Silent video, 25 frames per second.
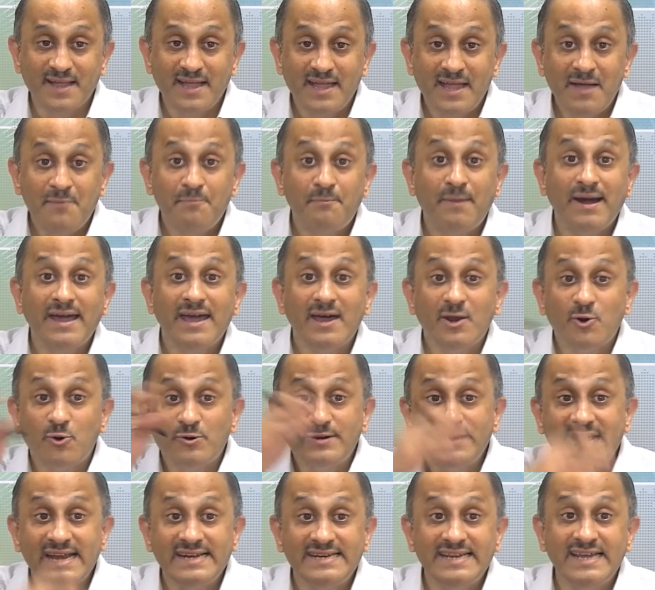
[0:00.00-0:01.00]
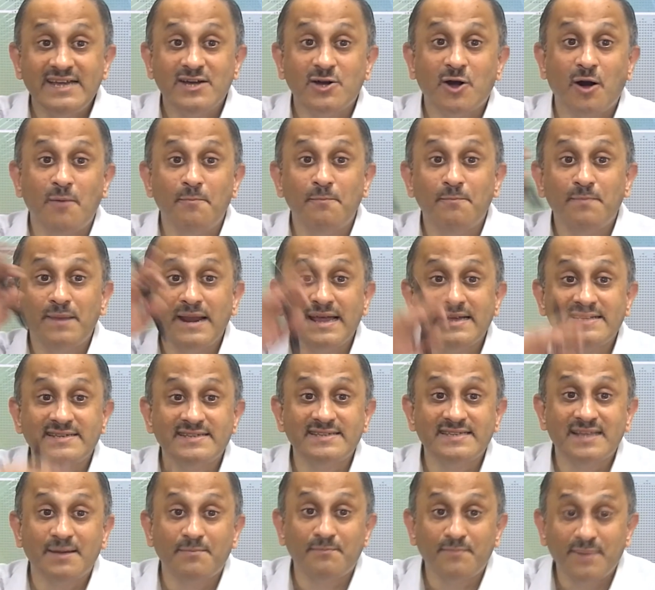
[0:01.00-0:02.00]
by a rotating
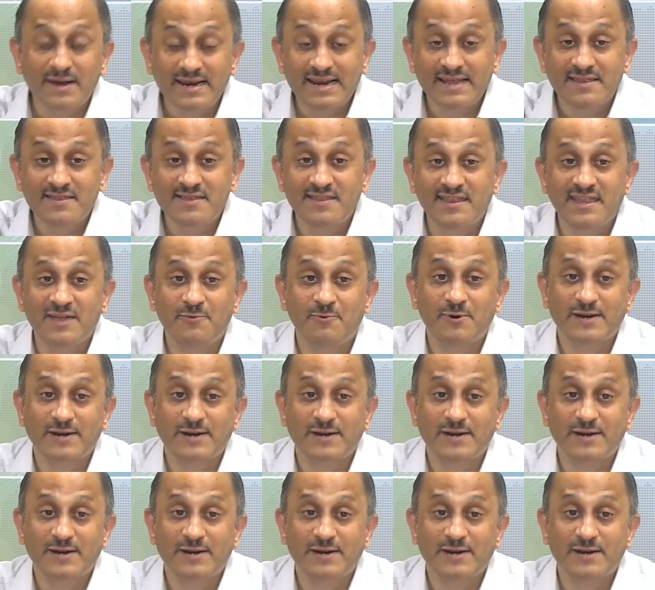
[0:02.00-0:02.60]
complex number. Let us see what